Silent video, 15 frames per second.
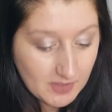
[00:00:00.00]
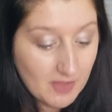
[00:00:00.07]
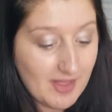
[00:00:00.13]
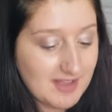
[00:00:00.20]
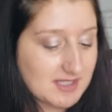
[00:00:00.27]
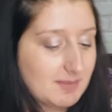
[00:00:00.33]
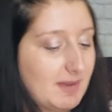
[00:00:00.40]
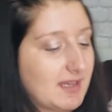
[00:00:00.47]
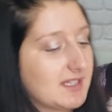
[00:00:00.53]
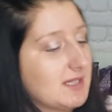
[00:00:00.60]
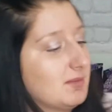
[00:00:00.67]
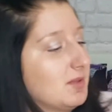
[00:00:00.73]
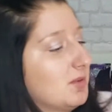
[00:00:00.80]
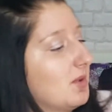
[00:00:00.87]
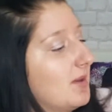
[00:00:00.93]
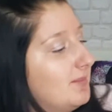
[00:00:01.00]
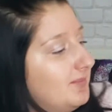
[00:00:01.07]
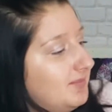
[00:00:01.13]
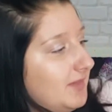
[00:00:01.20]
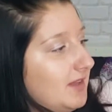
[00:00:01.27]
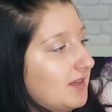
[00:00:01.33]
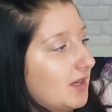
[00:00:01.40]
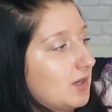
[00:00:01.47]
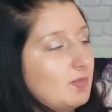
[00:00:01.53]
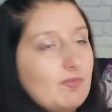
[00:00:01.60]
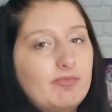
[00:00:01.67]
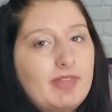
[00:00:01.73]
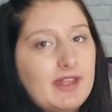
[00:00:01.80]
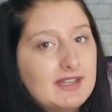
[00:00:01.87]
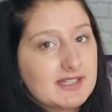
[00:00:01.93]
Oh, that's the Pixie Woo one. There you
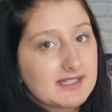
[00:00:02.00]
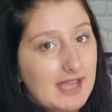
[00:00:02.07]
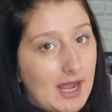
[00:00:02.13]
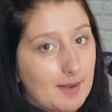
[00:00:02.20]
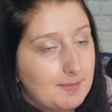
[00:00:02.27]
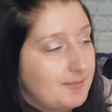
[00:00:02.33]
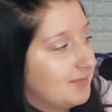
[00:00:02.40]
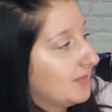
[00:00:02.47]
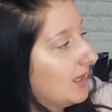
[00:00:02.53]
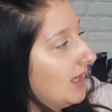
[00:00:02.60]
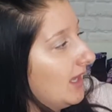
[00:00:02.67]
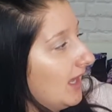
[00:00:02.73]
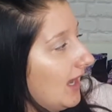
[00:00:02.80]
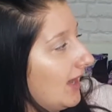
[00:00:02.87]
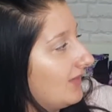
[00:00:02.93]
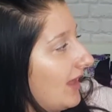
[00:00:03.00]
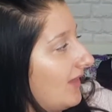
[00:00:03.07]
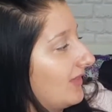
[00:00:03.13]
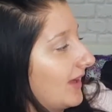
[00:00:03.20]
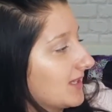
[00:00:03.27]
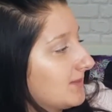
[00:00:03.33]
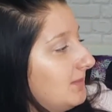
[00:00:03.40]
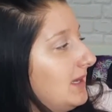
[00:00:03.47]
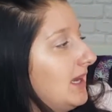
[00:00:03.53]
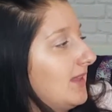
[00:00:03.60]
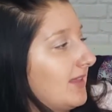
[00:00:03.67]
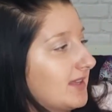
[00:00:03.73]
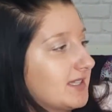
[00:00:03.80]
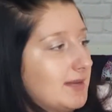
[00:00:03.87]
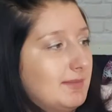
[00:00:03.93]
go. There's Sam, and then that's me,
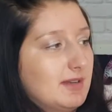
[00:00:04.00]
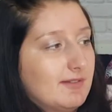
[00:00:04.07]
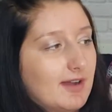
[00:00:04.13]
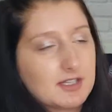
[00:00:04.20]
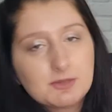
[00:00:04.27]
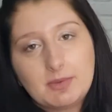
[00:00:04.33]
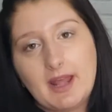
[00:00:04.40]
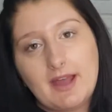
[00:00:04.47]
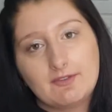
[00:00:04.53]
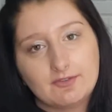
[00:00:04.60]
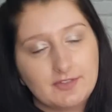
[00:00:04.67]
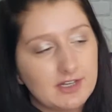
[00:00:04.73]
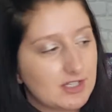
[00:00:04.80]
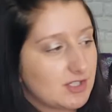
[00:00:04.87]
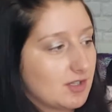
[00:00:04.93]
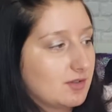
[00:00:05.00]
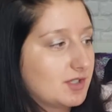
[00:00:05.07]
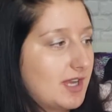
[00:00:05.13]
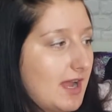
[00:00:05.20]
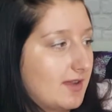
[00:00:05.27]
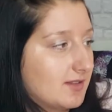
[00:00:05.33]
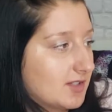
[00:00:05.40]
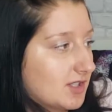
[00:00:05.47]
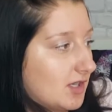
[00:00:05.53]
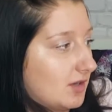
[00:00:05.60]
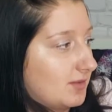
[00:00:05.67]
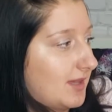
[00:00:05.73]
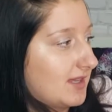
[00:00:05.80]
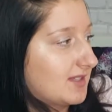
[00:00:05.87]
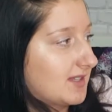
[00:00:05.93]
and that's Demi Lovato, but I haven't finished those yet.
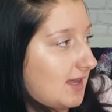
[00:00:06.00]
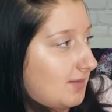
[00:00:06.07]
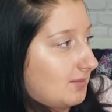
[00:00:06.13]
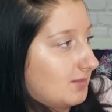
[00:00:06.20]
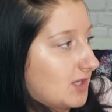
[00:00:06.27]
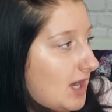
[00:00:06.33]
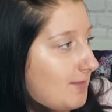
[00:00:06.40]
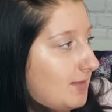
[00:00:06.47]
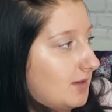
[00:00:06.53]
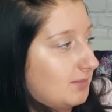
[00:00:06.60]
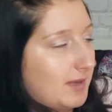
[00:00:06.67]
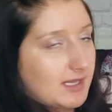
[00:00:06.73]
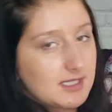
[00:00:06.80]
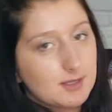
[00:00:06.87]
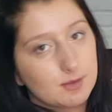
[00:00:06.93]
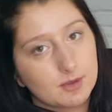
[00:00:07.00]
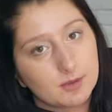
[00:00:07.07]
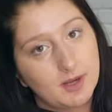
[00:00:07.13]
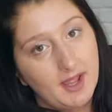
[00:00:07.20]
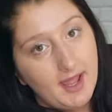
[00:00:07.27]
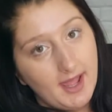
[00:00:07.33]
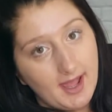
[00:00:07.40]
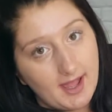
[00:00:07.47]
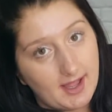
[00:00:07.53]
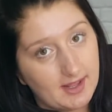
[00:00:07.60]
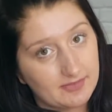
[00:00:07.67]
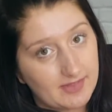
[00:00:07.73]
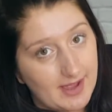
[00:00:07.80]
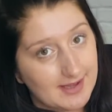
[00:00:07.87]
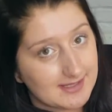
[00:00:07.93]
So that's Sam Chapman Pixie Woo,
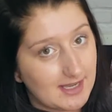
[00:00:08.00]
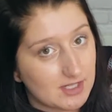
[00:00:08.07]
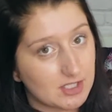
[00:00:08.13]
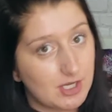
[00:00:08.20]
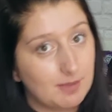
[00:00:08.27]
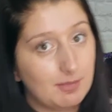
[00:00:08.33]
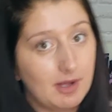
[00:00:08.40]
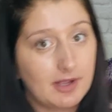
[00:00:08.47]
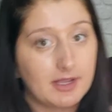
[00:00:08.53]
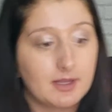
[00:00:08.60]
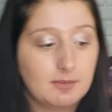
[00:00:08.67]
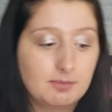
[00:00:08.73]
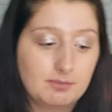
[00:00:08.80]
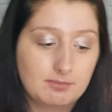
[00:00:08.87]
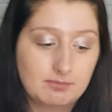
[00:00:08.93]
and that is actually on my